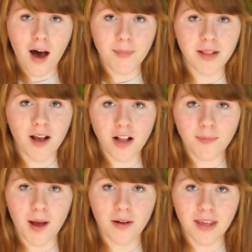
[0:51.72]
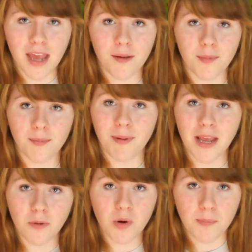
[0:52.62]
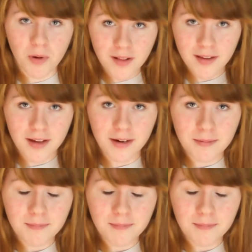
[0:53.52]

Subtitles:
he talked about games being reprinted.